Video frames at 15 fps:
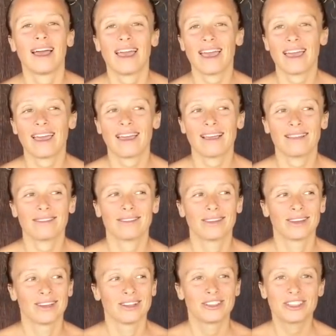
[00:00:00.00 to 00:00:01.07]
and
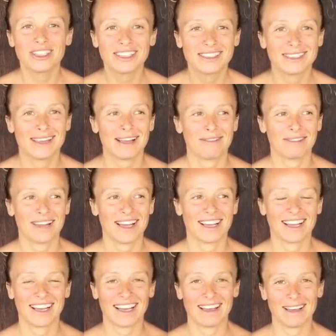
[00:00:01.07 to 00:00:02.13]
she's now
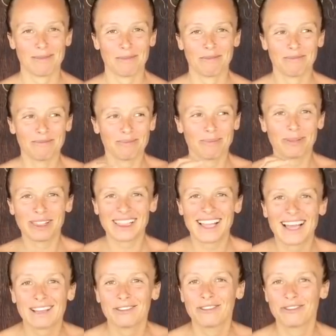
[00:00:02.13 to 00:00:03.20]
like a
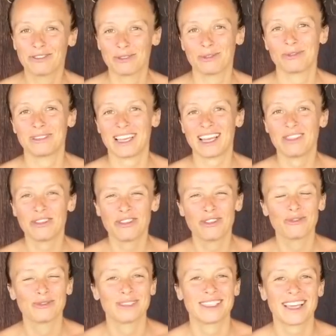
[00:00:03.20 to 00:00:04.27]
plant food
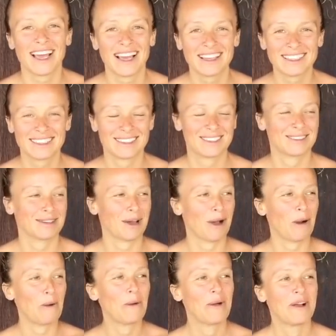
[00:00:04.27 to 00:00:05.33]
enthusiast.
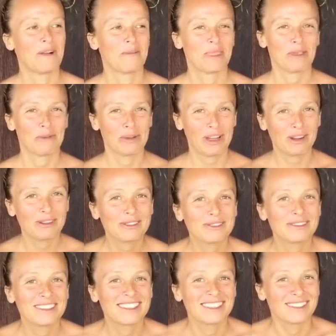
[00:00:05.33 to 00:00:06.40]
So we
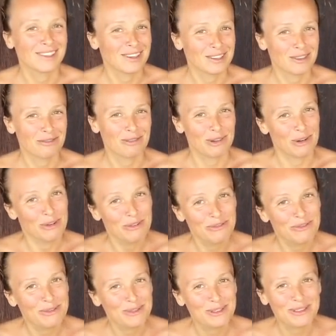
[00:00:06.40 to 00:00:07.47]
also did a lot of raw
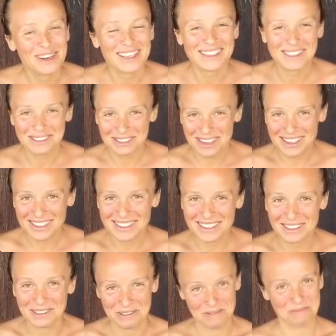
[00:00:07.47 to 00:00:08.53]
food restaurants
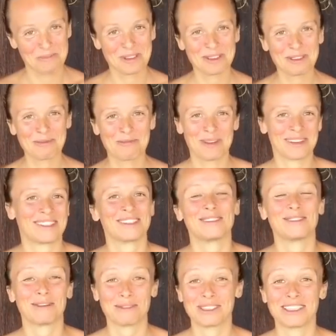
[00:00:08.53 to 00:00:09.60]
in Ubud, but
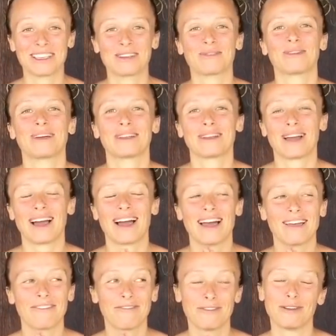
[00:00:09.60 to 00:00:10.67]
it's no secret
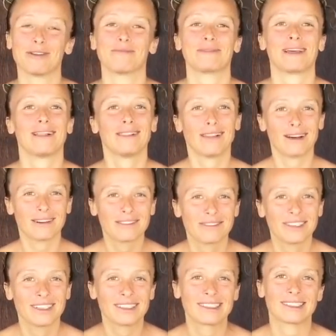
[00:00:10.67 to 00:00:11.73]
I filmed a lot
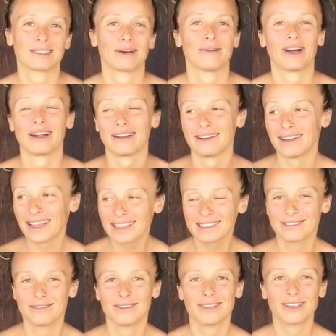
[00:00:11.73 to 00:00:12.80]
of it. So our
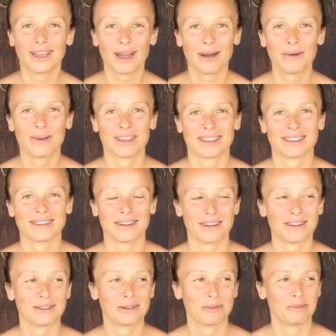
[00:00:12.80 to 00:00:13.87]
next video is
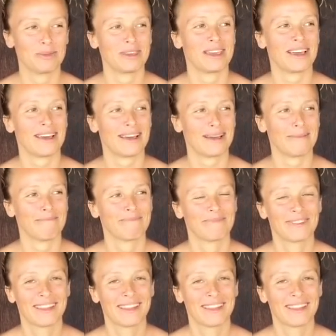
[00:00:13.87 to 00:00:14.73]
going to be a